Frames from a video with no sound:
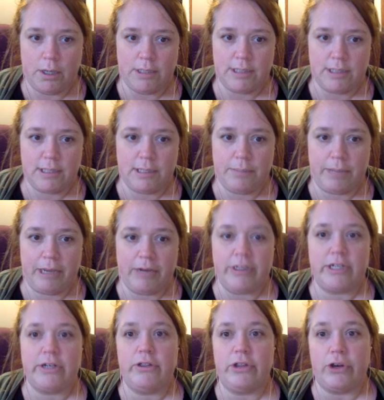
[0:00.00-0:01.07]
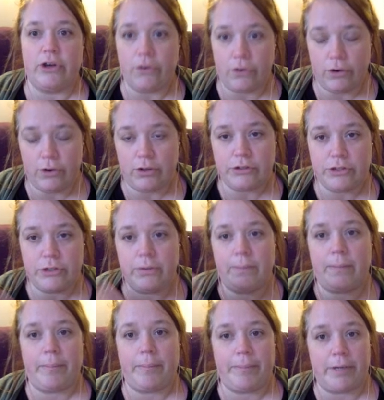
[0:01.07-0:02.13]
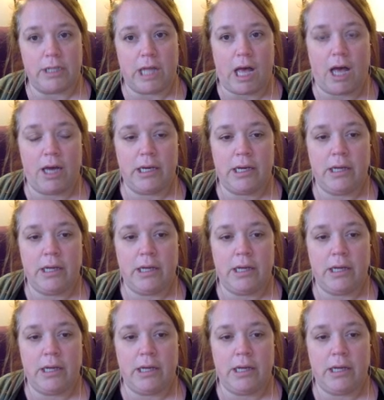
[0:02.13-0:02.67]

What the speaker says: It's comparing the girl to a bump on a log.